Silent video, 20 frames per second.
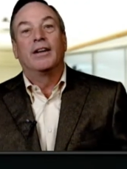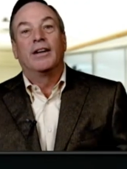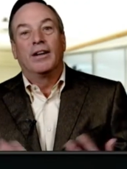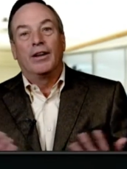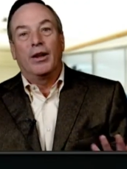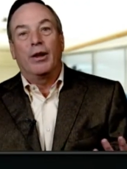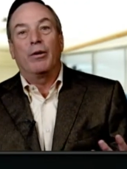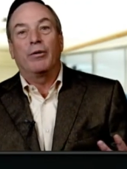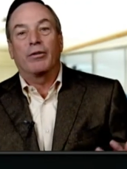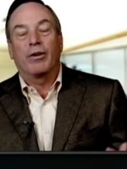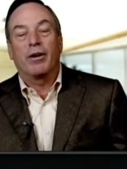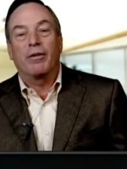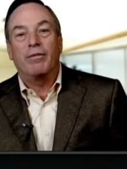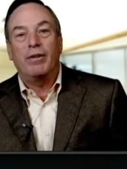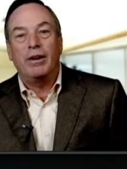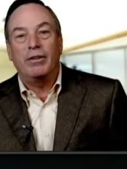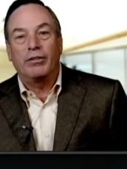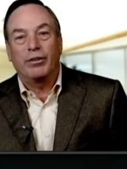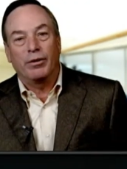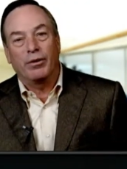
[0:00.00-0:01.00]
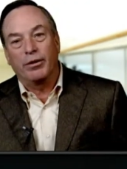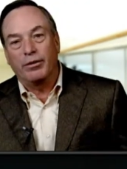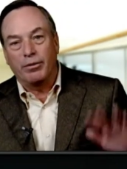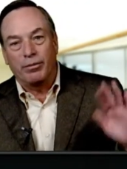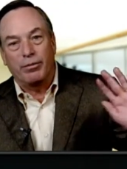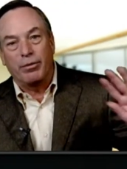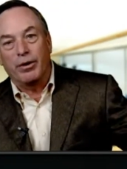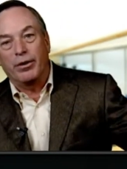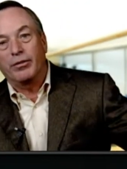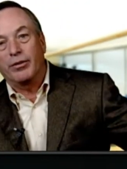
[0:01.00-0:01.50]
Use our V-series in
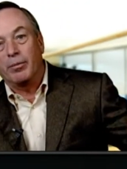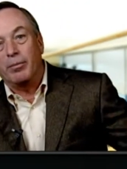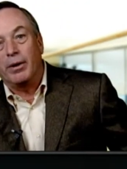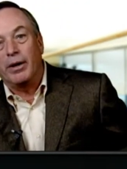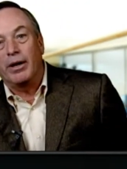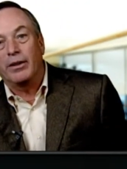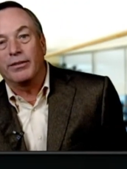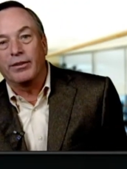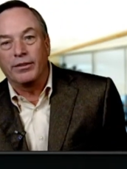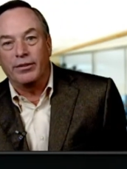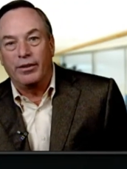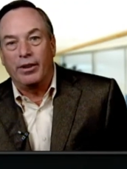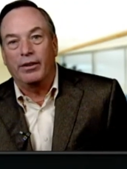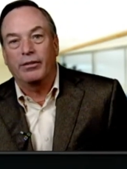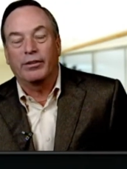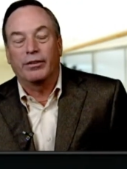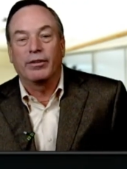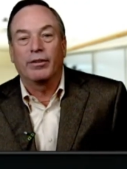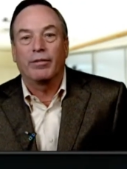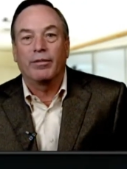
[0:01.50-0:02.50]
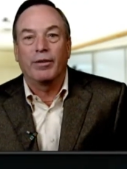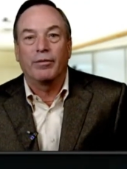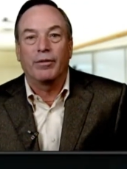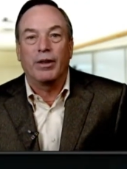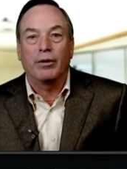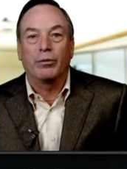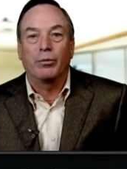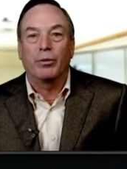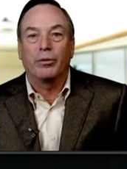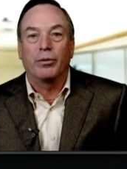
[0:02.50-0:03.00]
front of somebody else's disks if
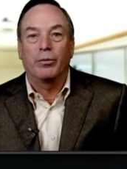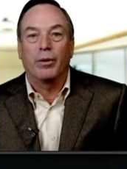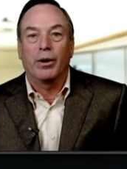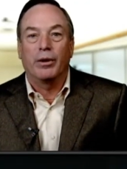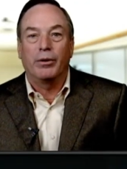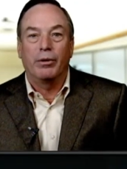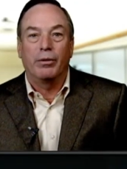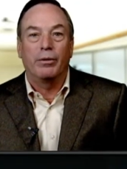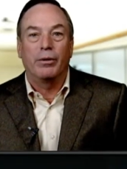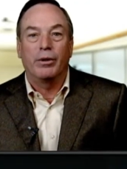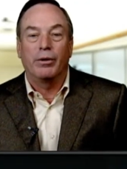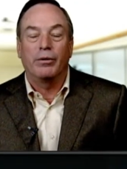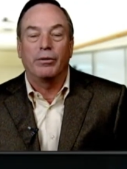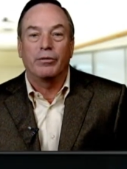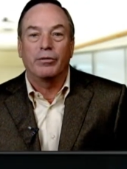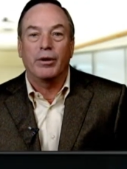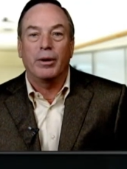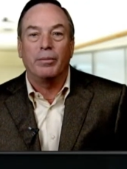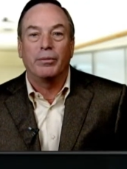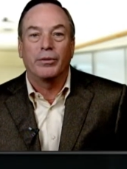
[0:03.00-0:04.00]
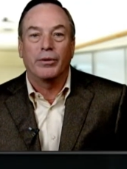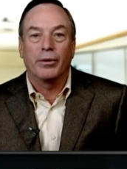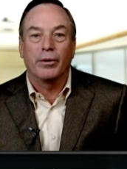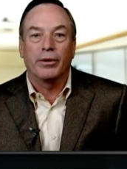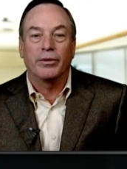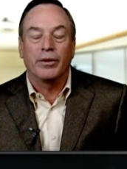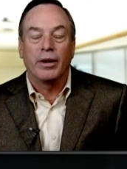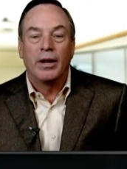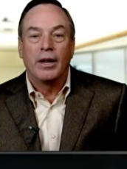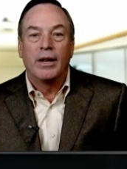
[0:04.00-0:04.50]
that's what you want to do, and use cheap
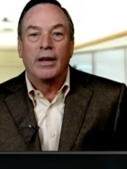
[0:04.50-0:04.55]
storage.